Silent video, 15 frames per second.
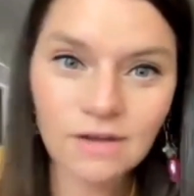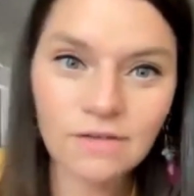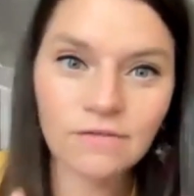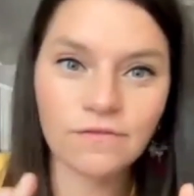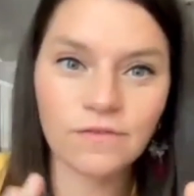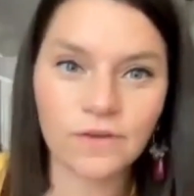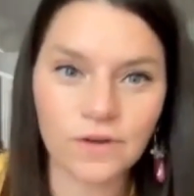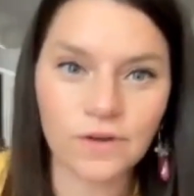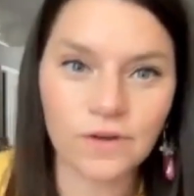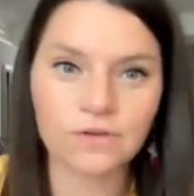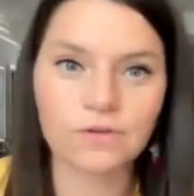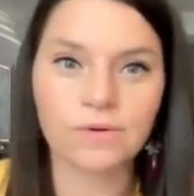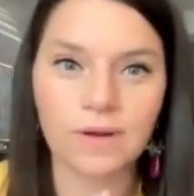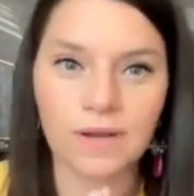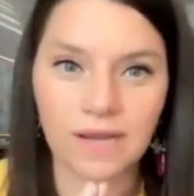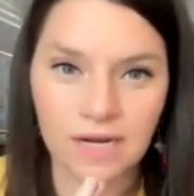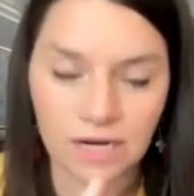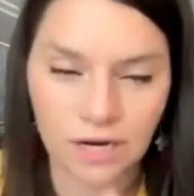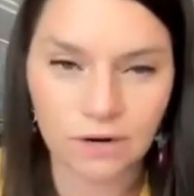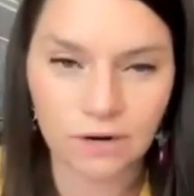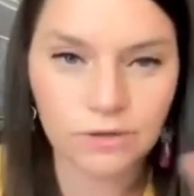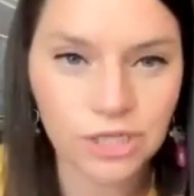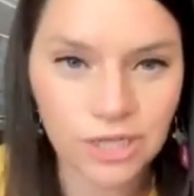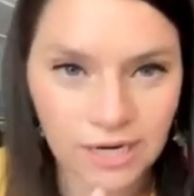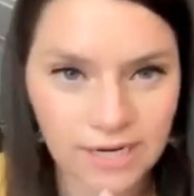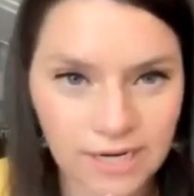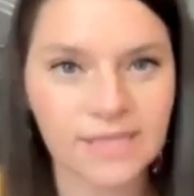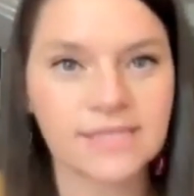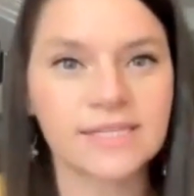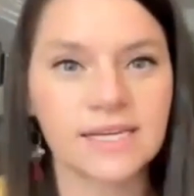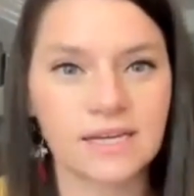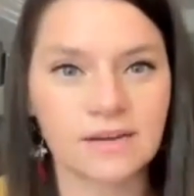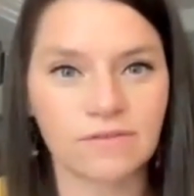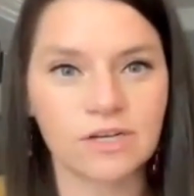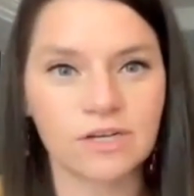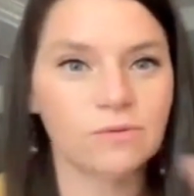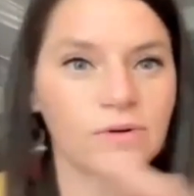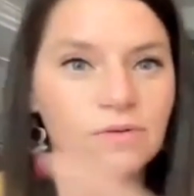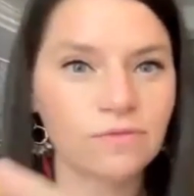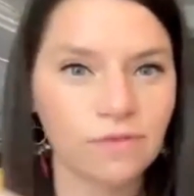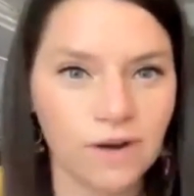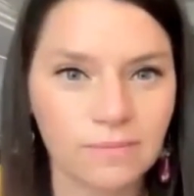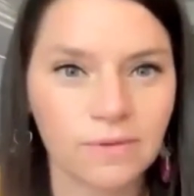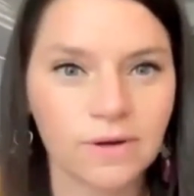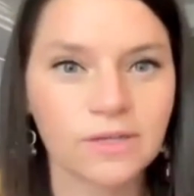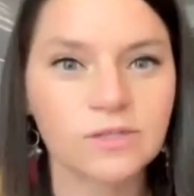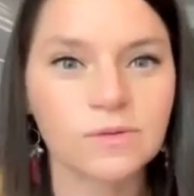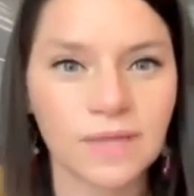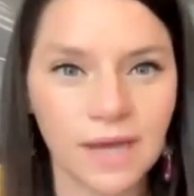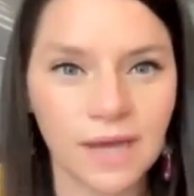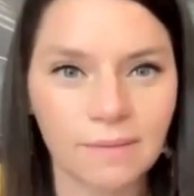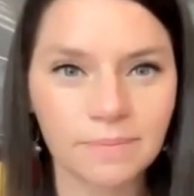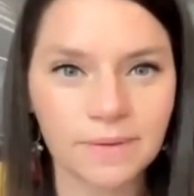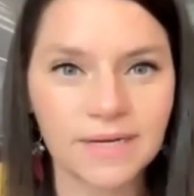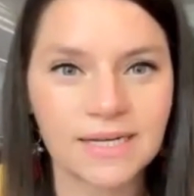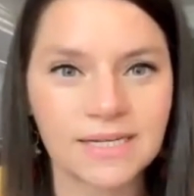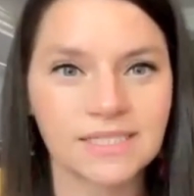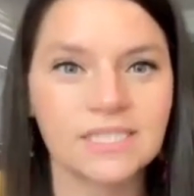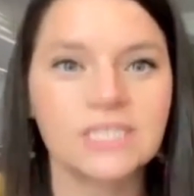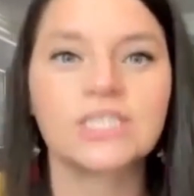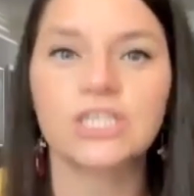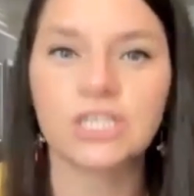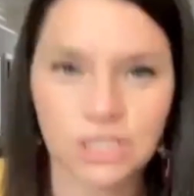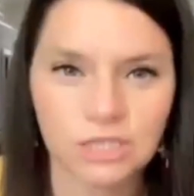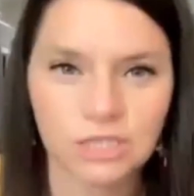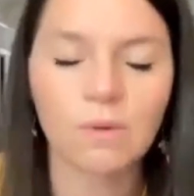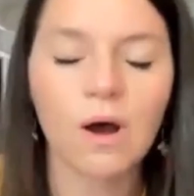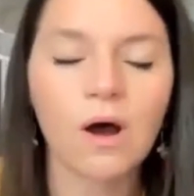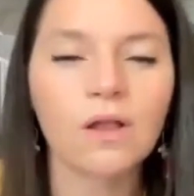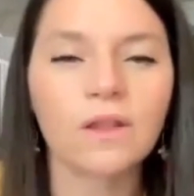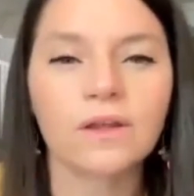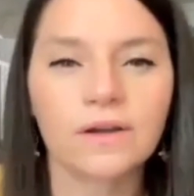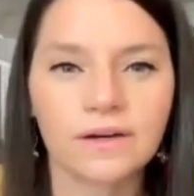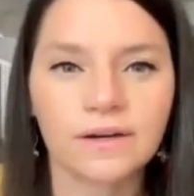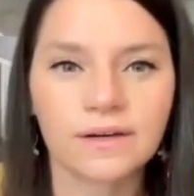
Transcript: for you negotiating these individual frameworks with companies is just smaller,